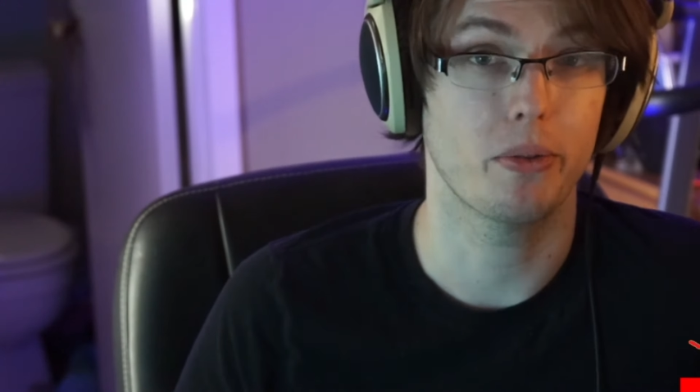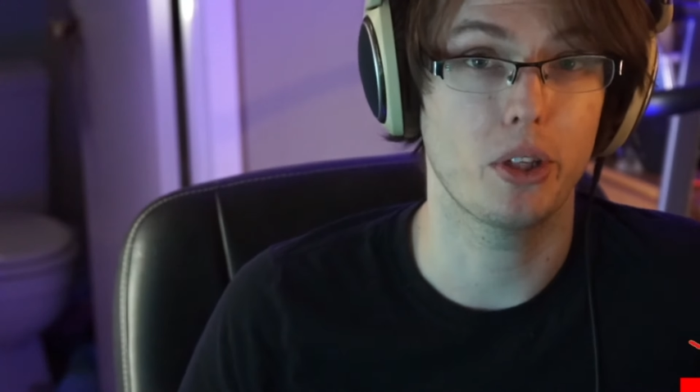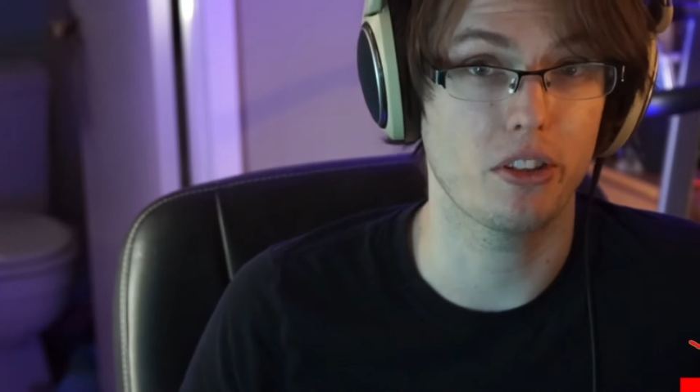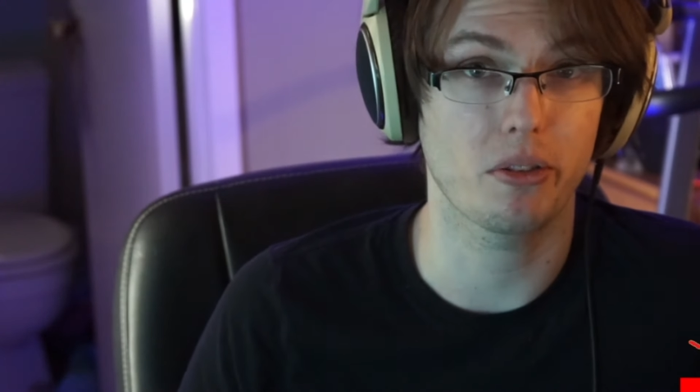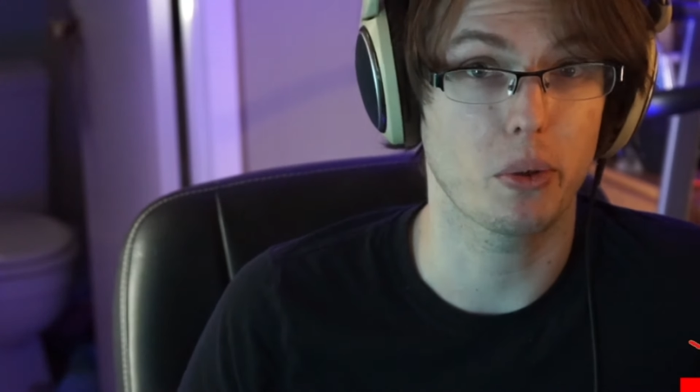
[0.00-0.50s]

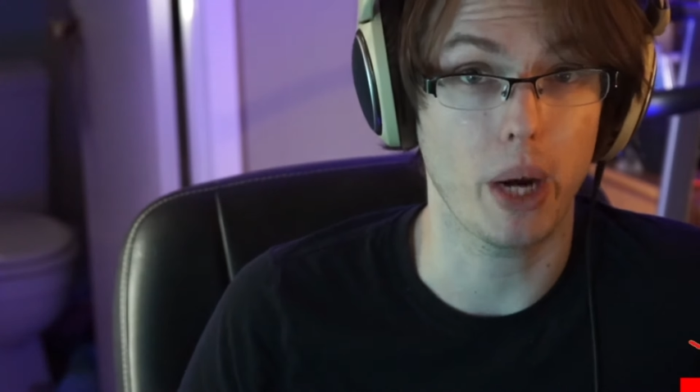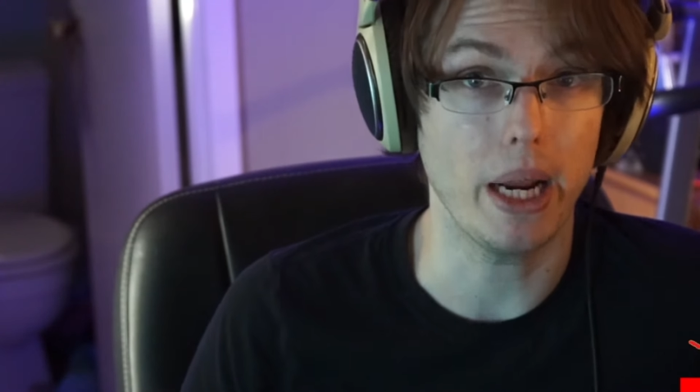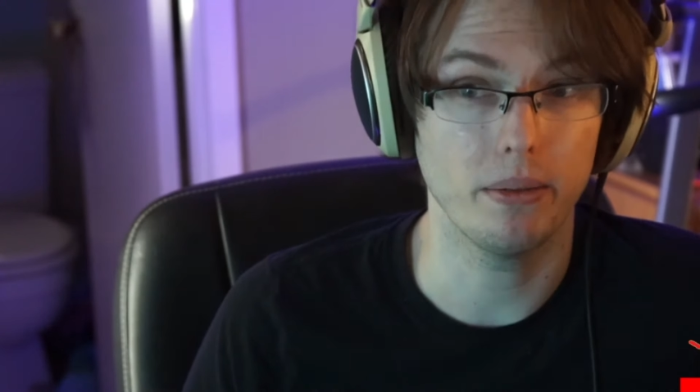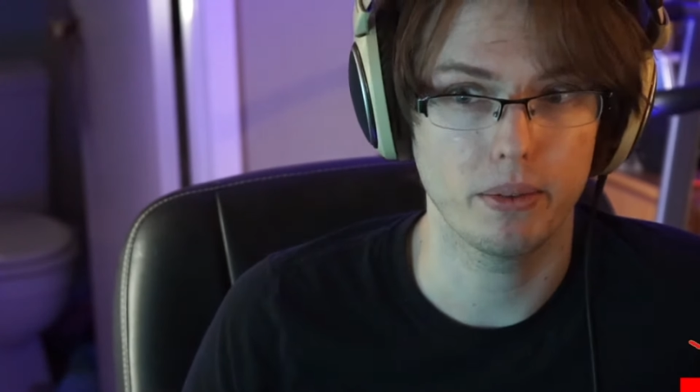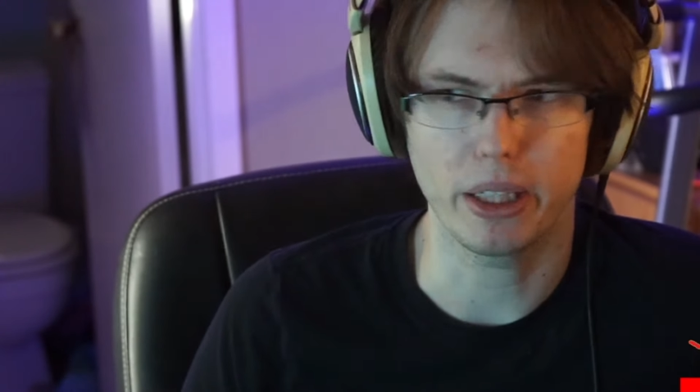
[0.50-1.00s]
she's
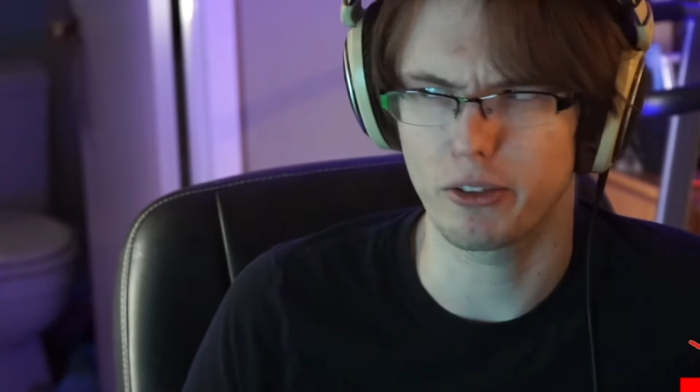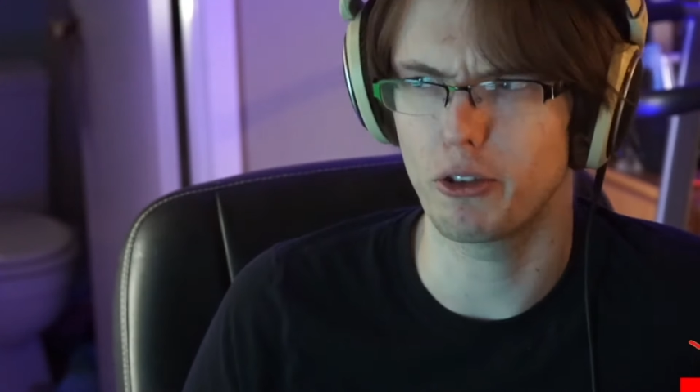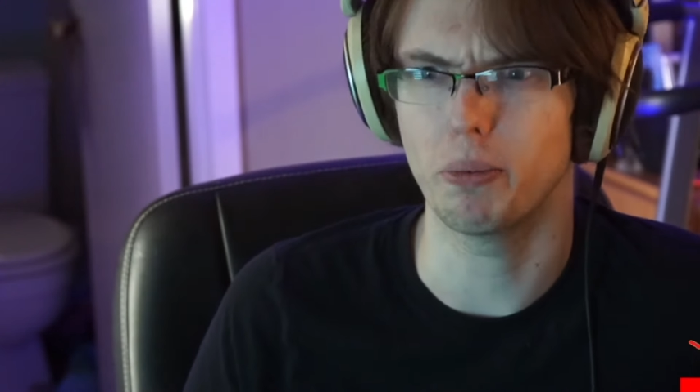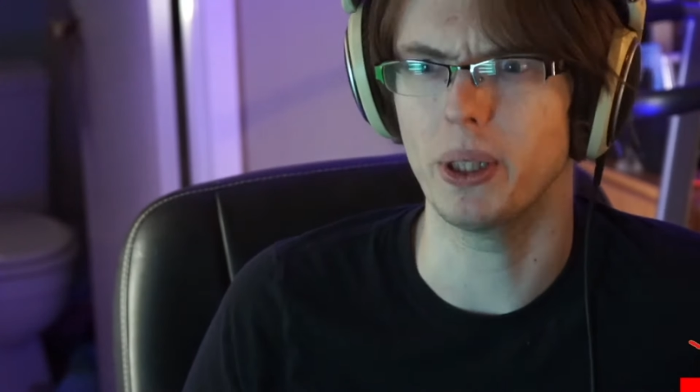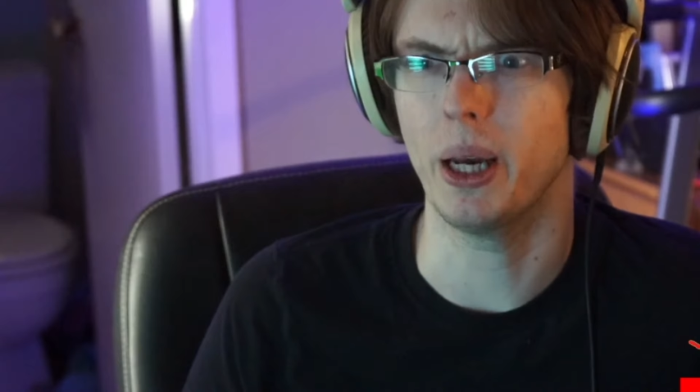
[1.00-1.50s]
great, like
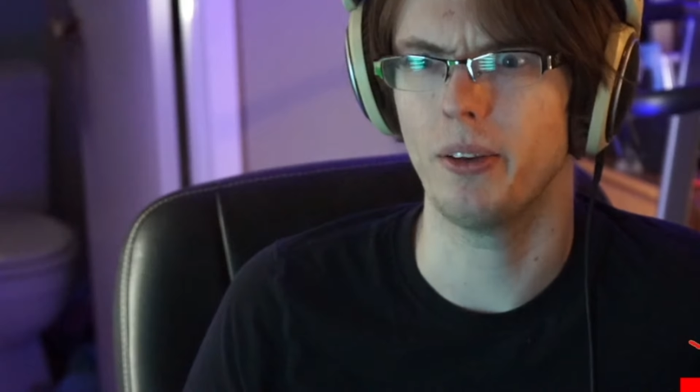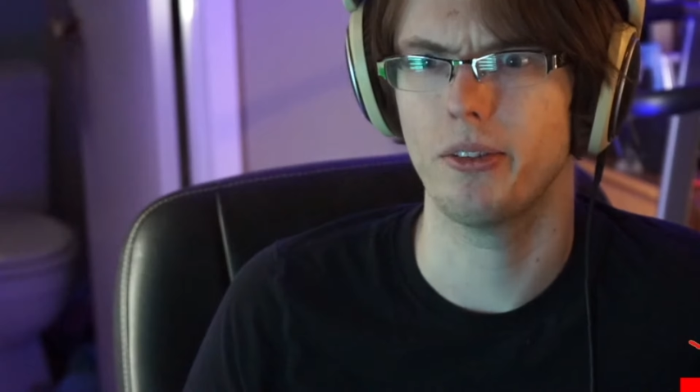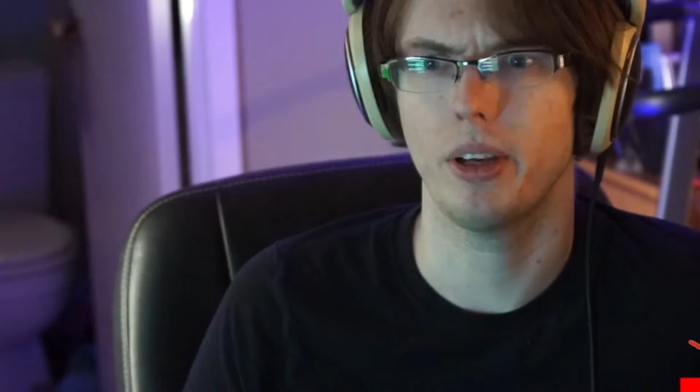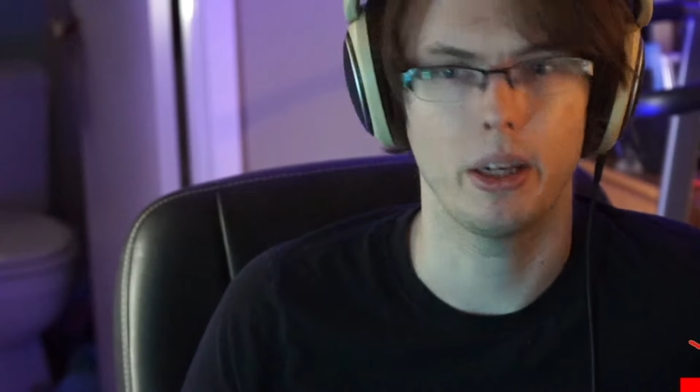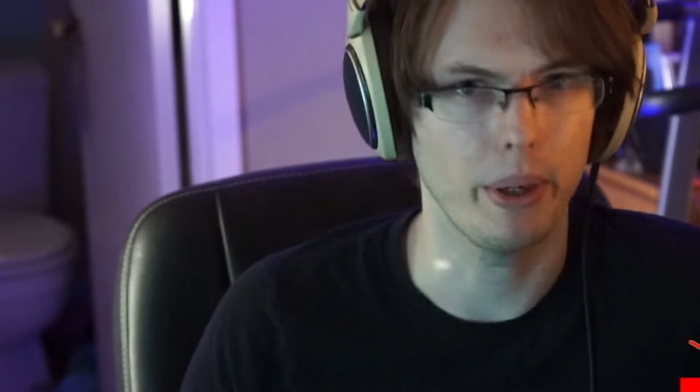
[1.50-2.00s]
super
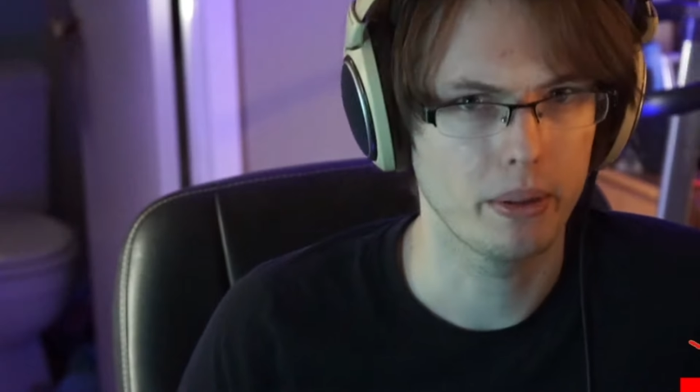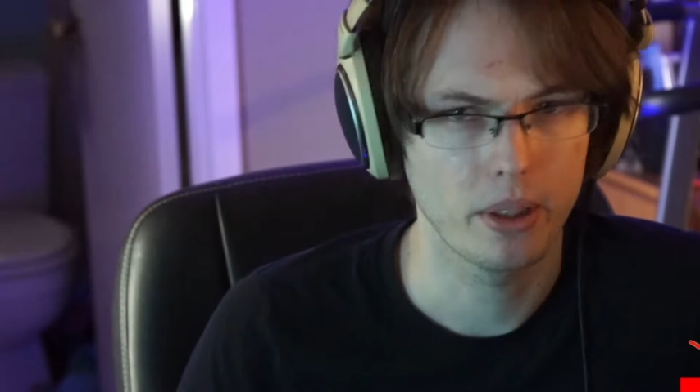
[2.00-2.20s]
nice. Anyway.